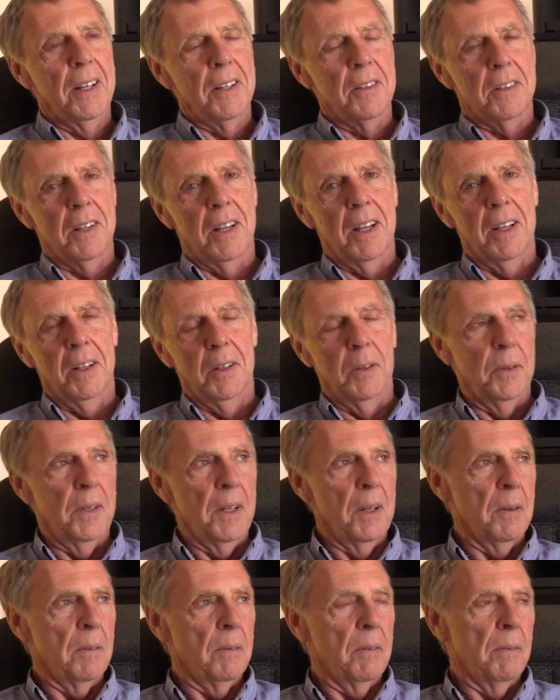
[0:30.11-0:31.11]

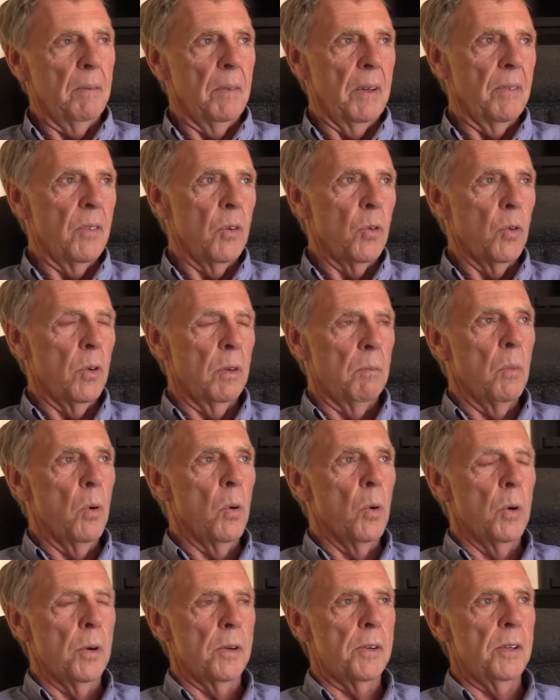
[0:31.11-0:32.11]
So we've gone
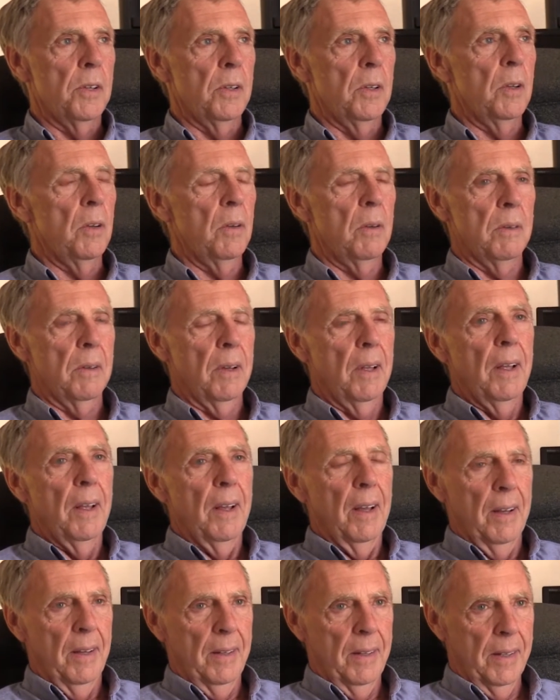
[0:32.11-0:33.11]
more to
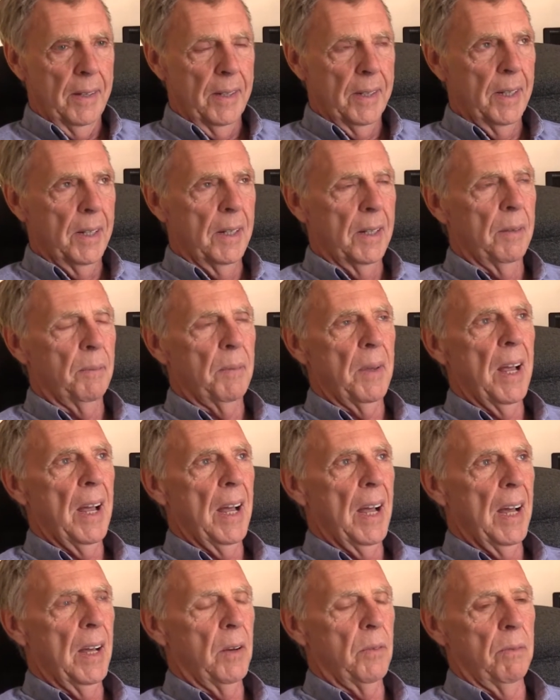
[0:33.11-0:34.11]

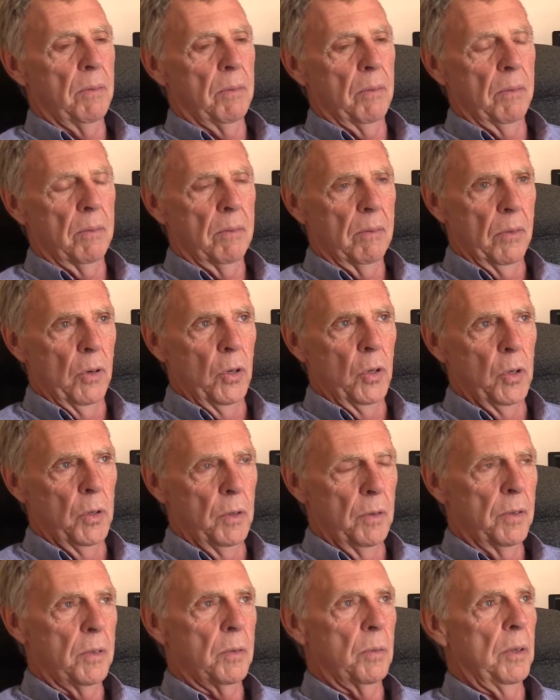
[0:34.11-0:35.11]
hard
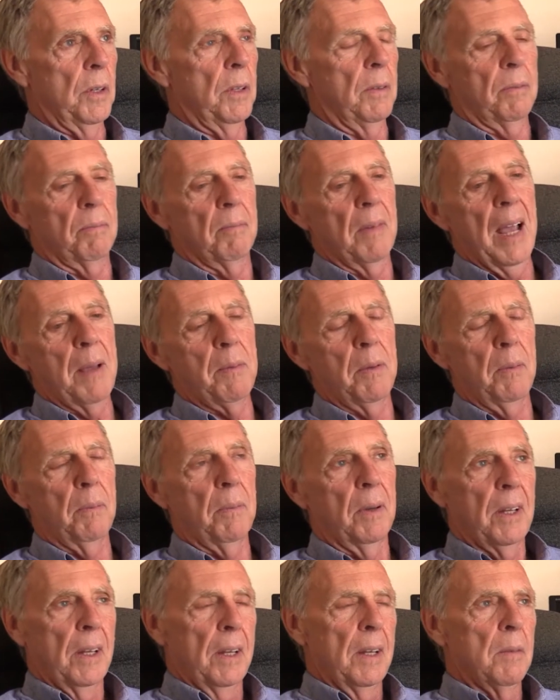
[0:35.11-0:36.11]
roofs with maybe
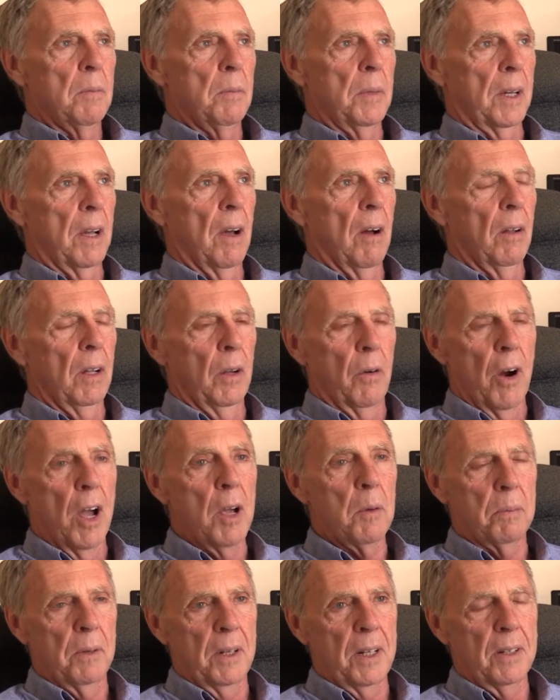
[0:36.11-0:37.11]
pergola
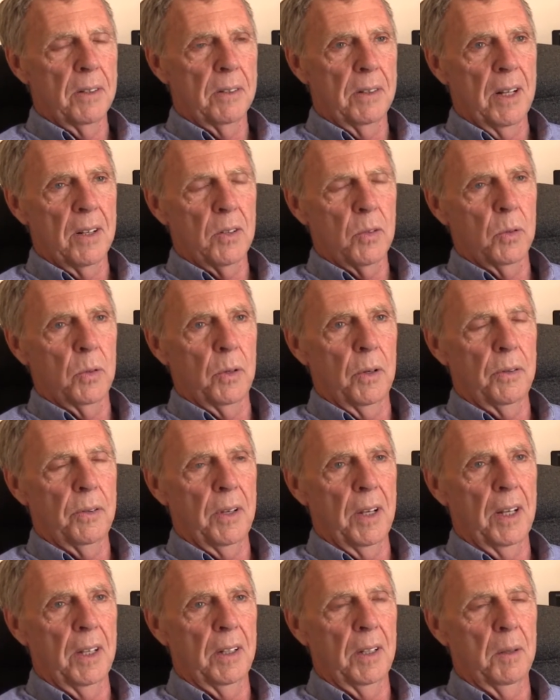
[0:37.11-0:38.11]
openings and that sort of
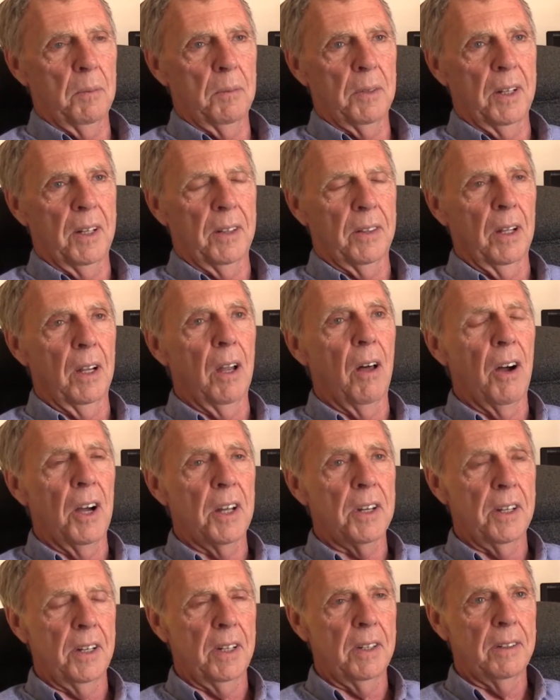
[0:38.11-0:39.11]
thing in them to get the
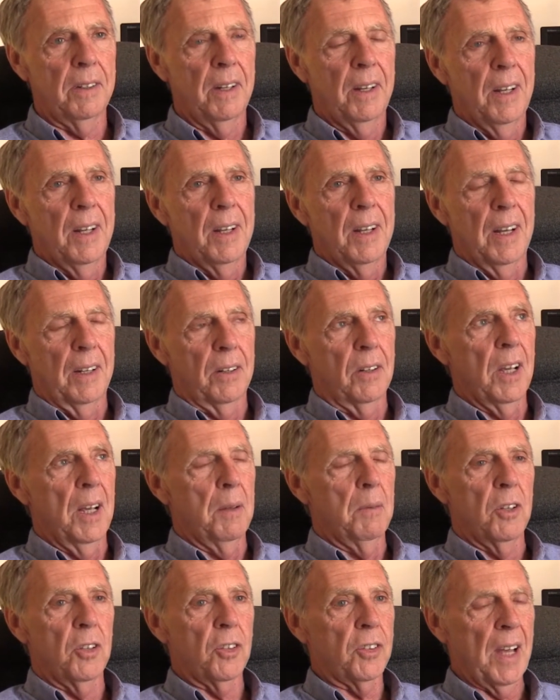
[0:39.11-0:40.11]
light in and
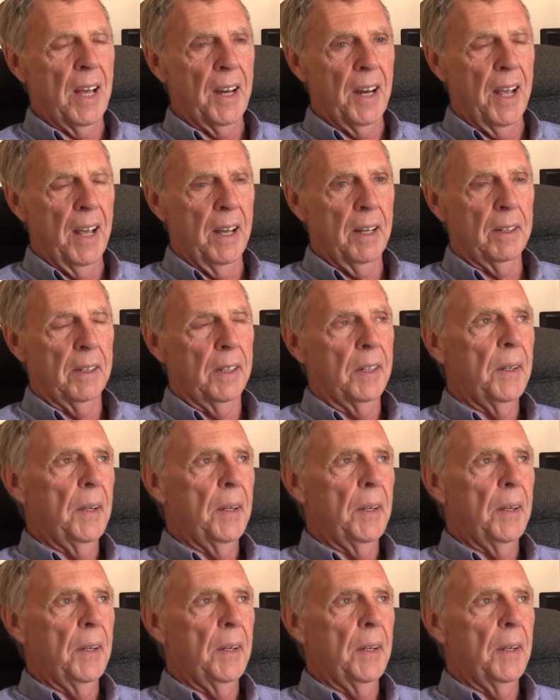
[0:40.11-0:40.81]
keep the sun out.